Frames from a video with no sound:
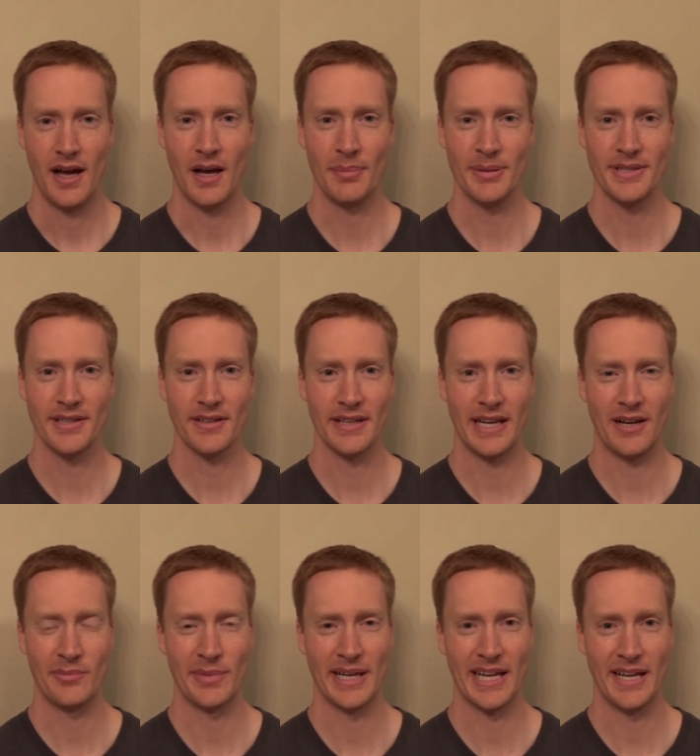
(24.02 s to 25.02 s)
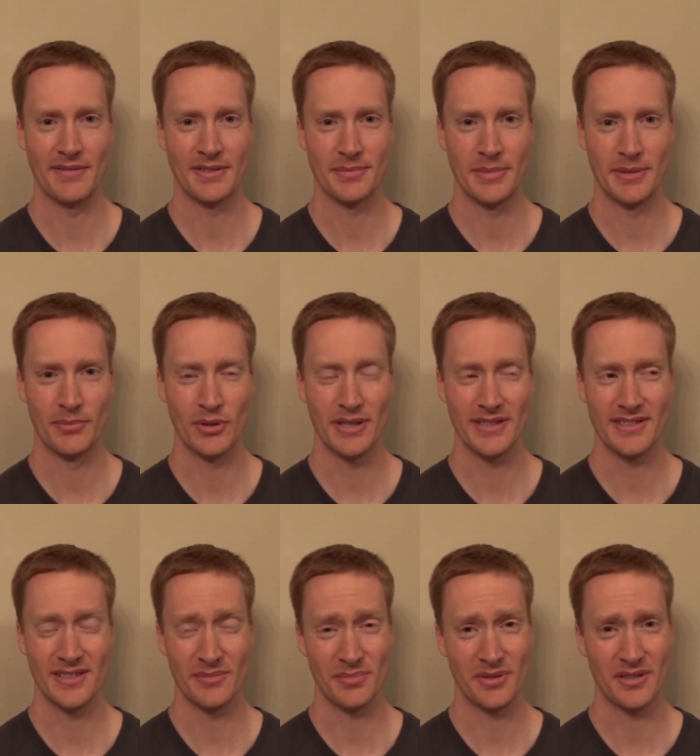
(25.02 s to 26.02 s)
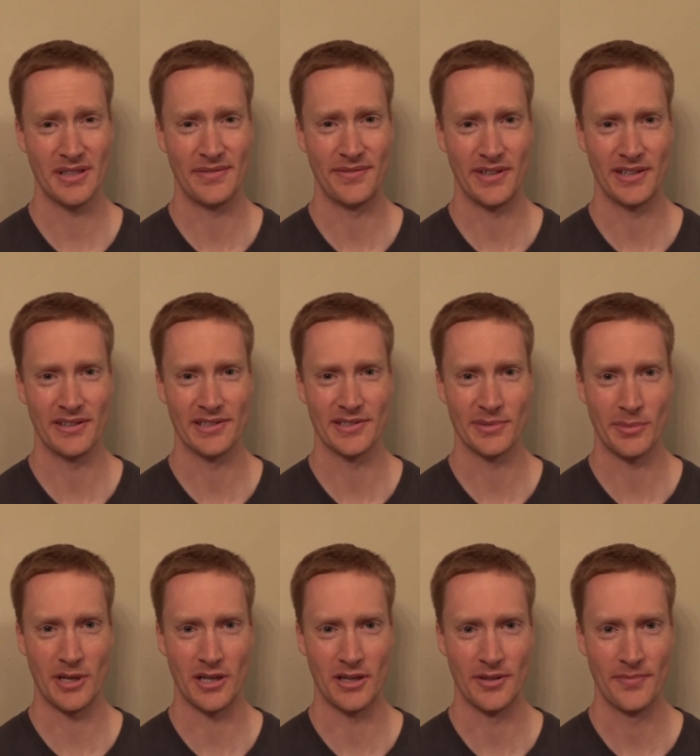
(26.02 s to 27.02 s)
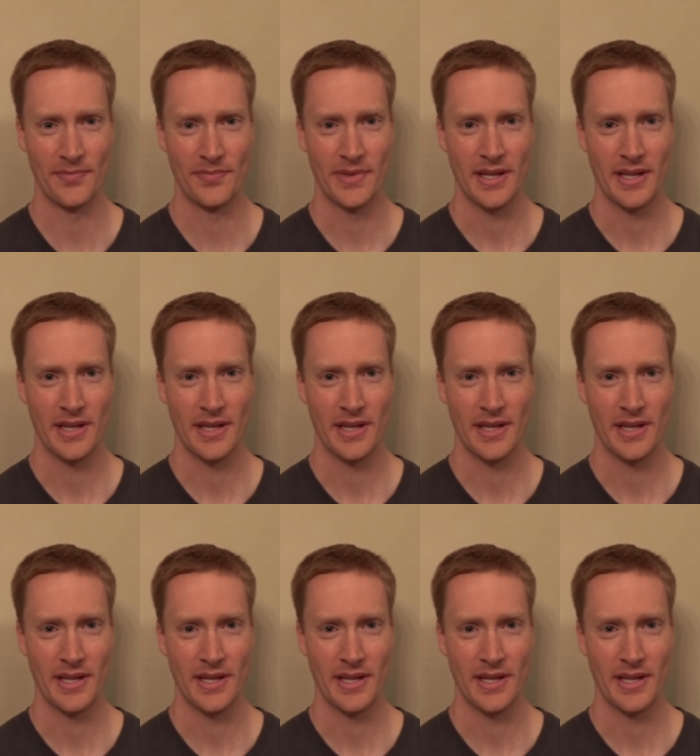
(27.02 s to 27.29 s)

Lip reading: Up until now, my games have been pretty simple and fairly small.